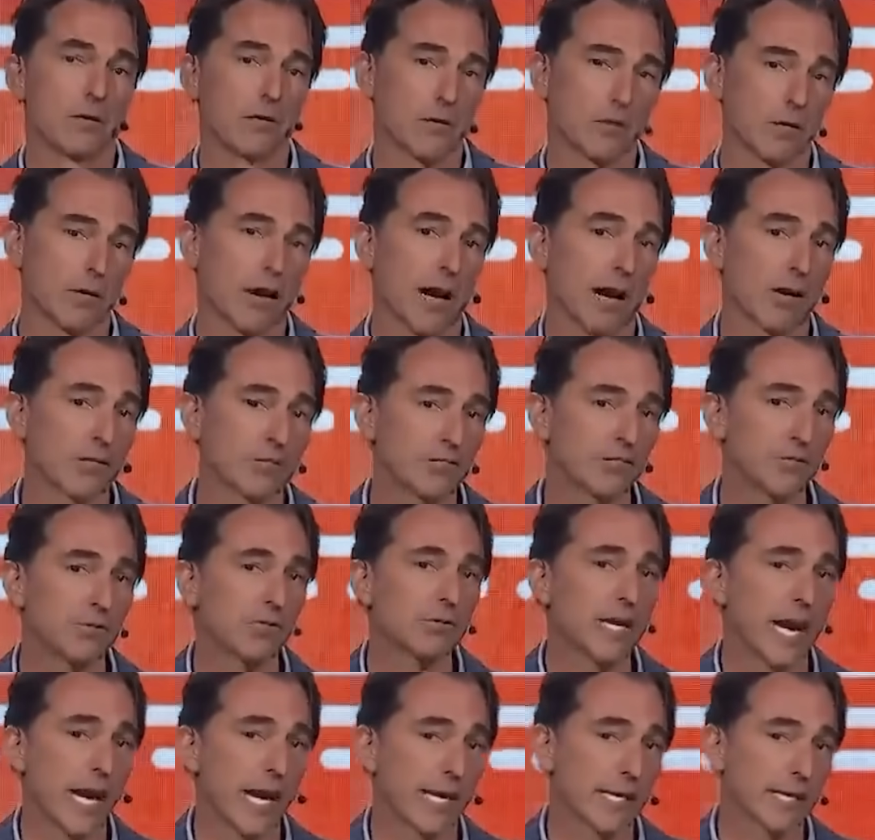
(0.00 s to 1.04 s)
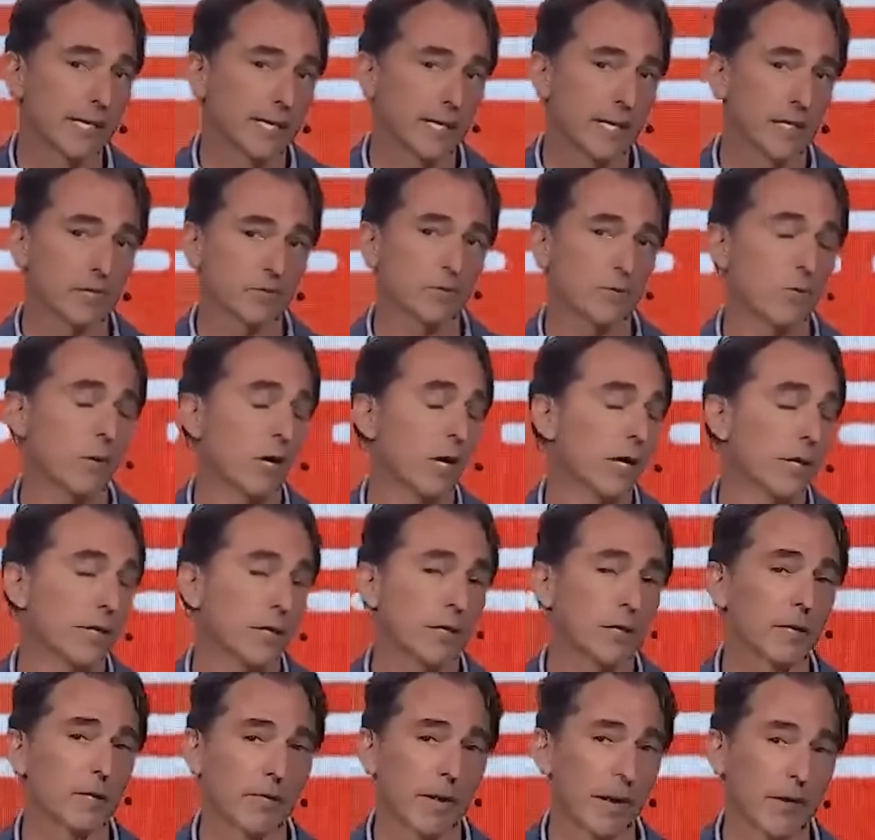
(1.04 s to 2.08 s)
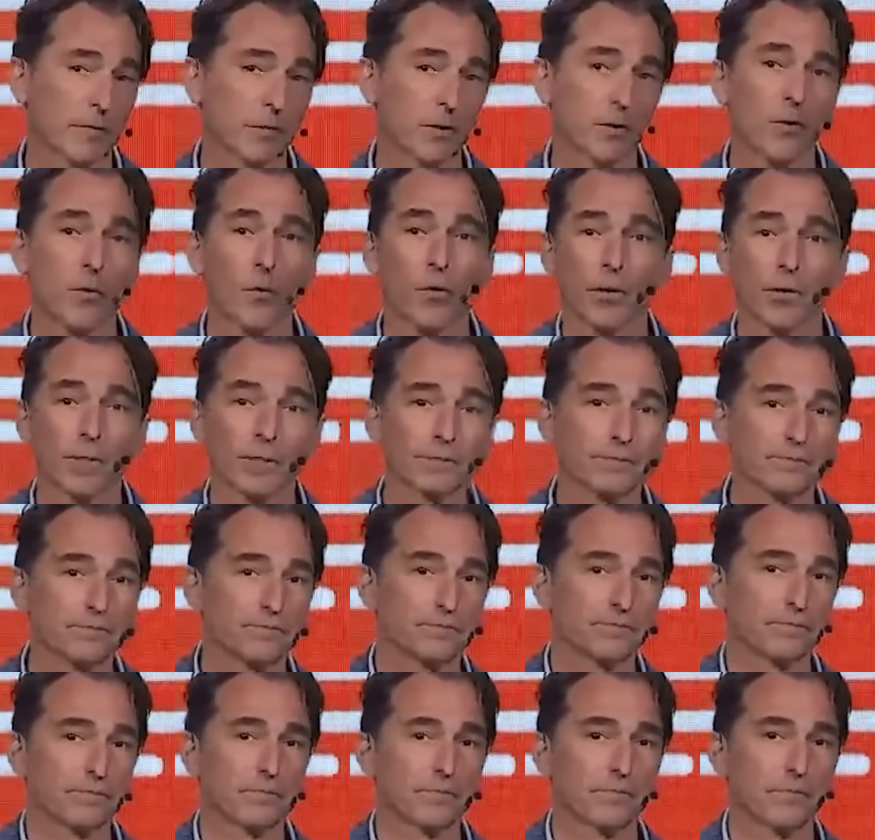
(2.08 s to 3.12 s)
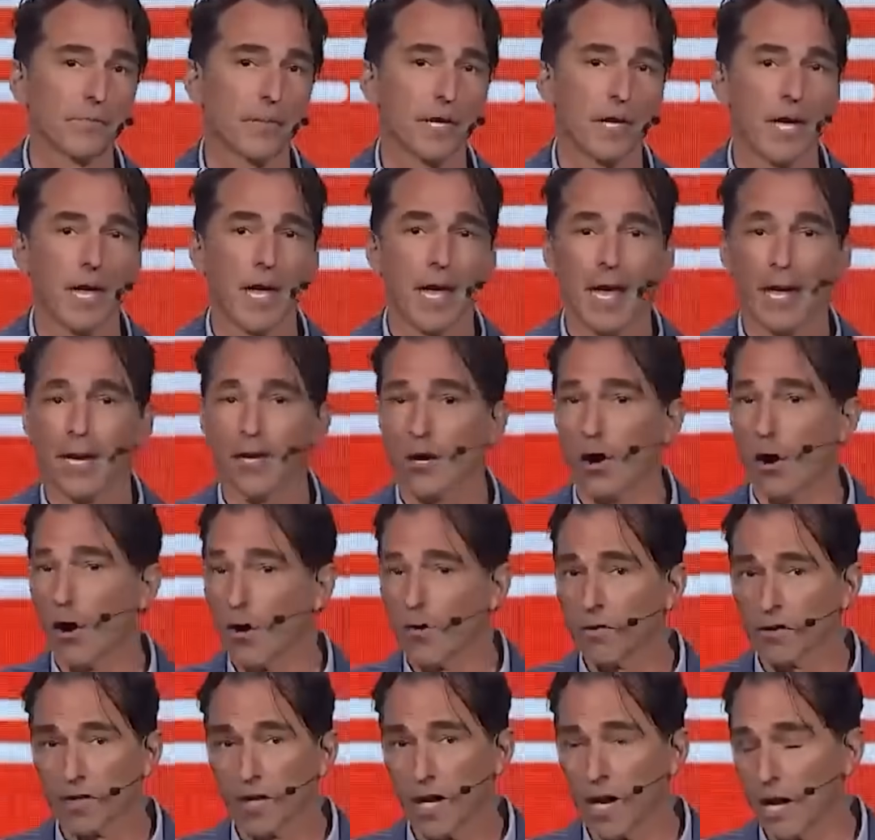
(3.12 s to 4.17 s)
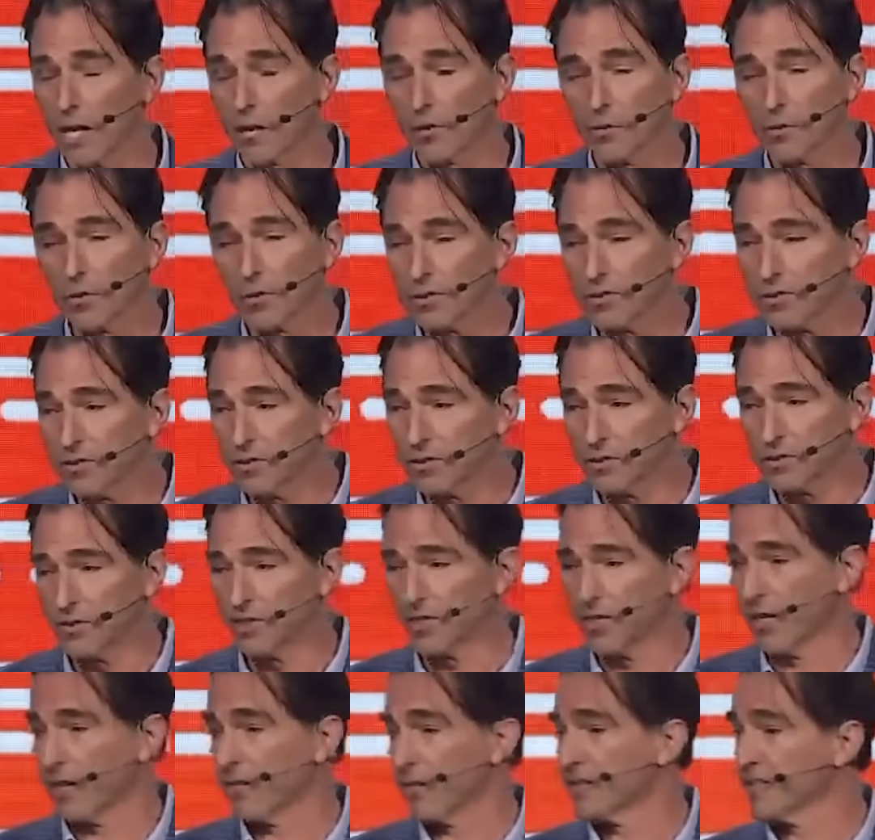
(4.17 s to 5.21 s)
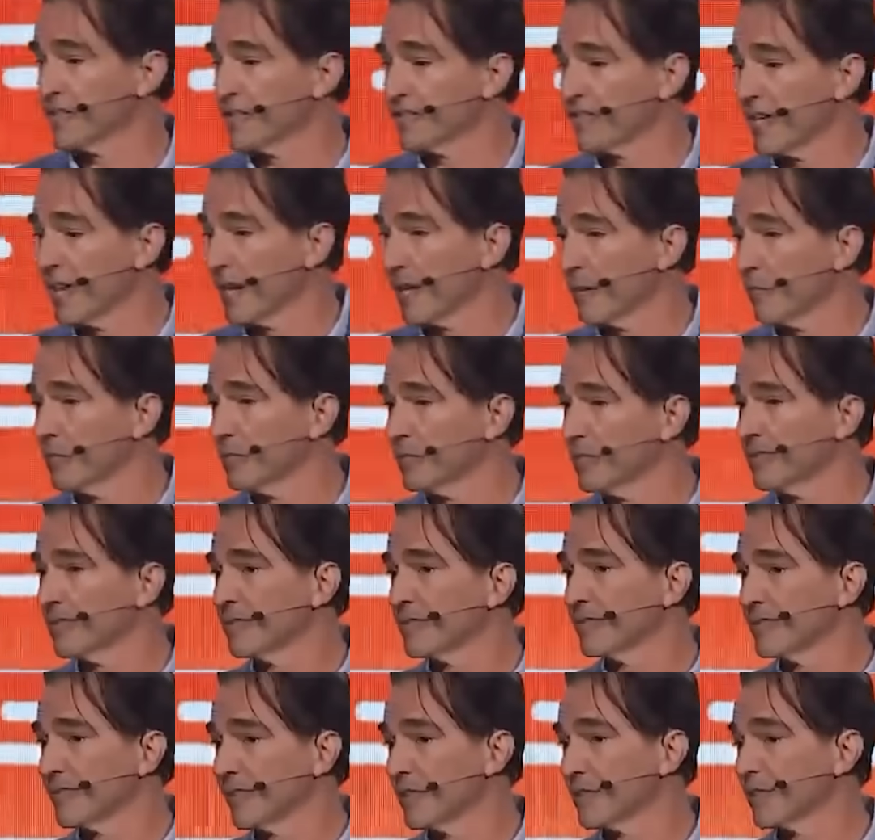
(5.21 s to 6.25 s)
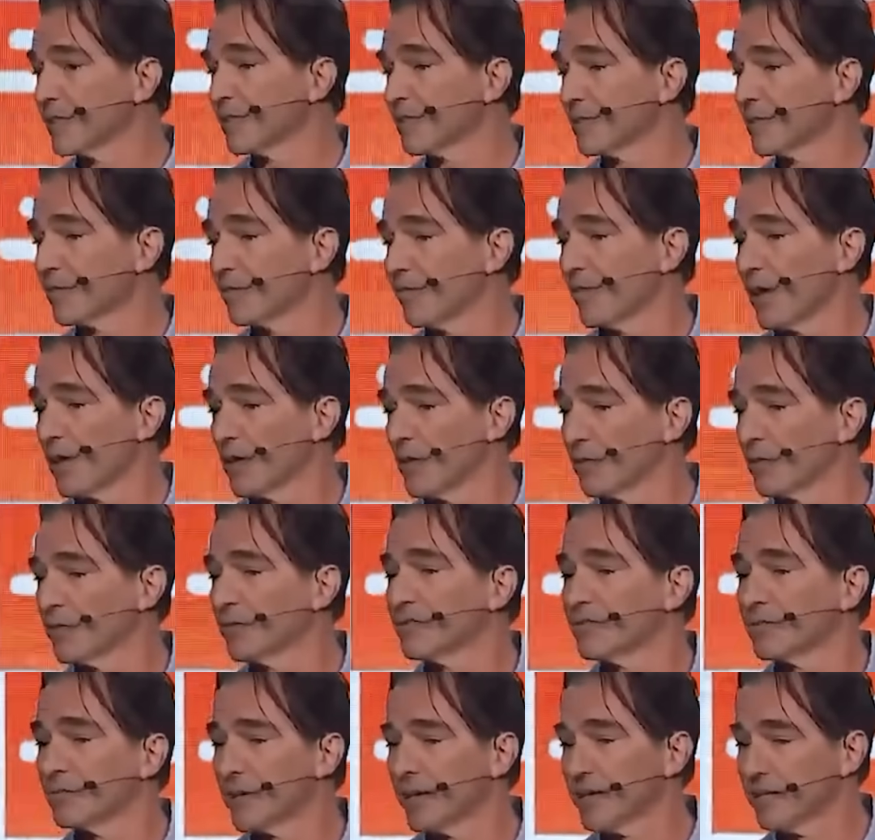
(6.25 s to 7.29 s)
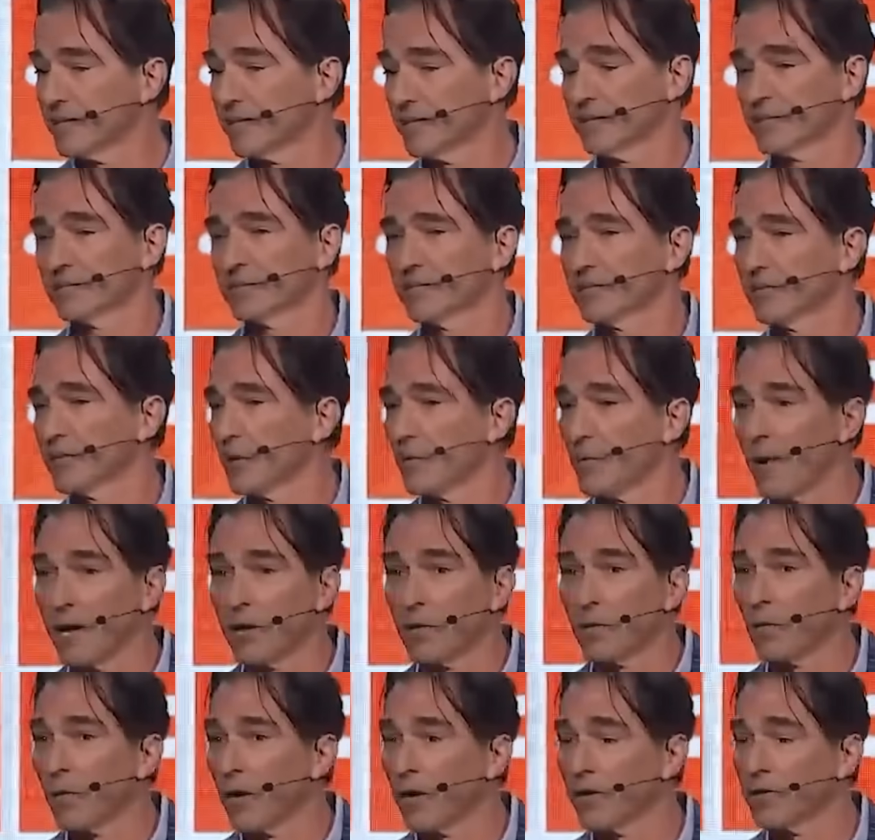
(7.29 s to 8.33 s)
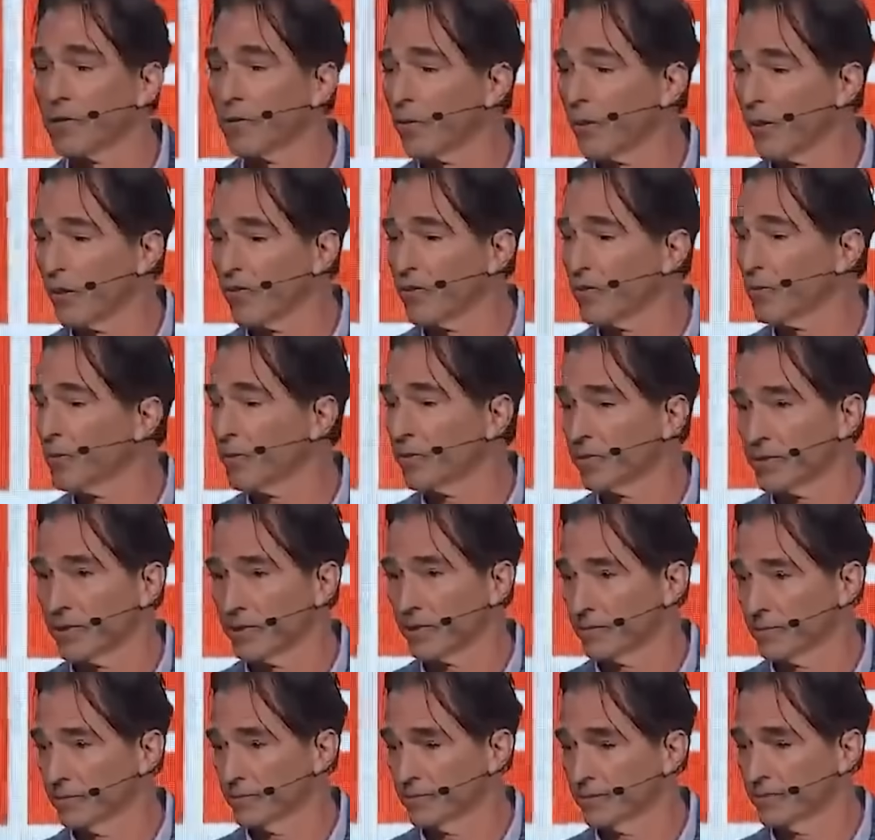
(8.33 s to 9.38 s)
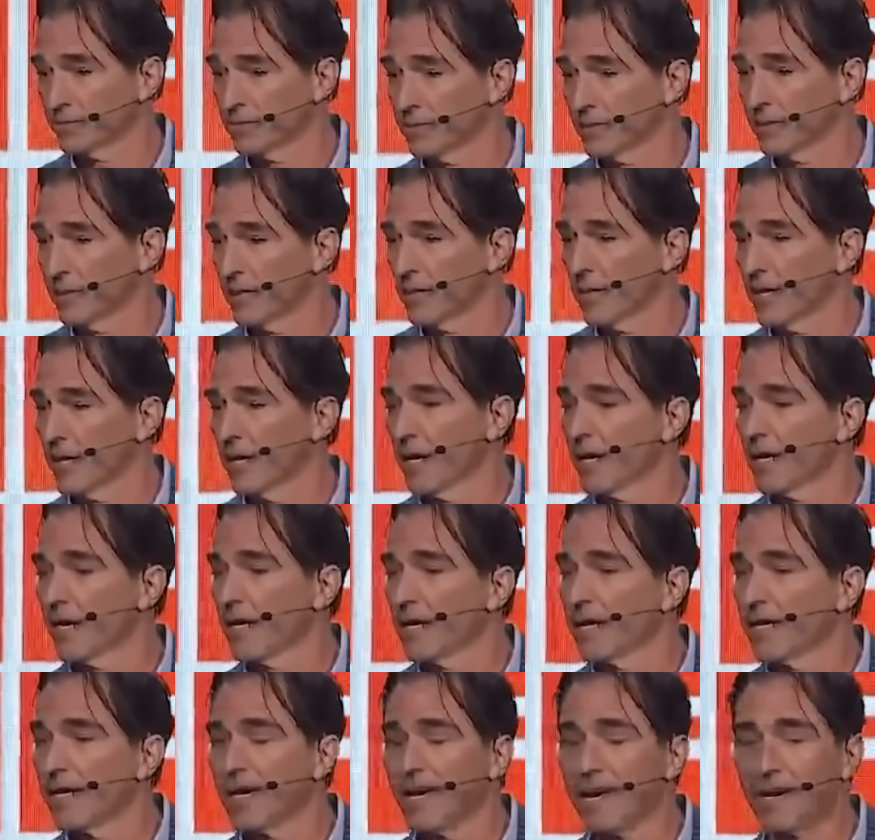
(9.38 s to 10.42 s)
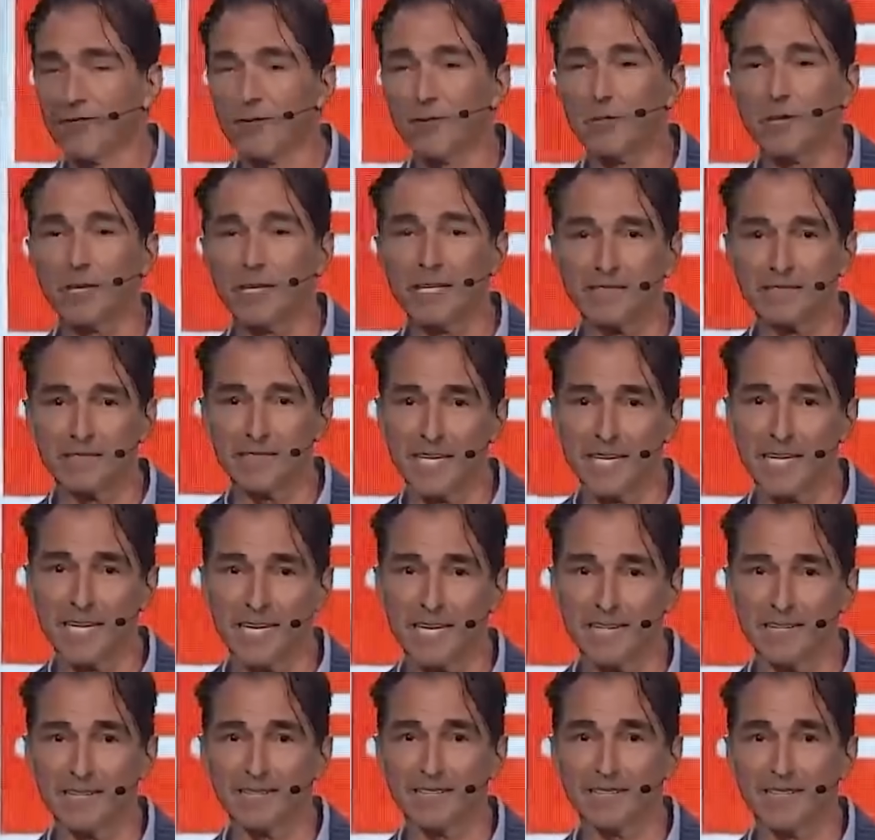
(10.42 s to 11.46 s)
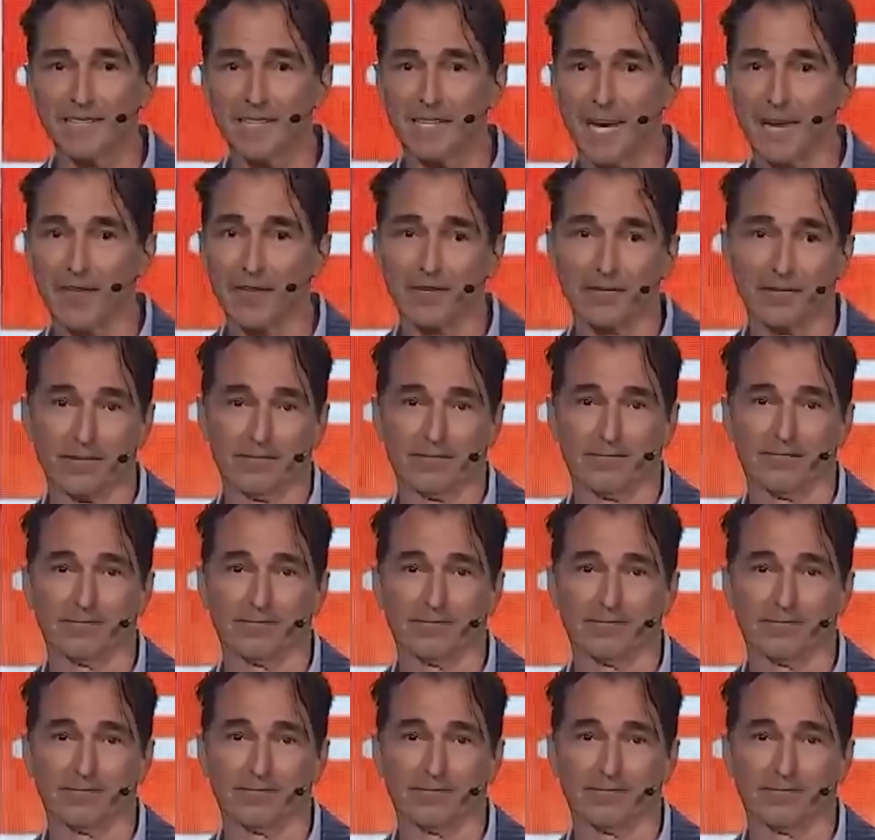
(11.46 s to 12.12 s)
The crowd is united as one around the court, and all the concourses share the same singular volume of space, no matter where you are in the building. Everybody's in it together.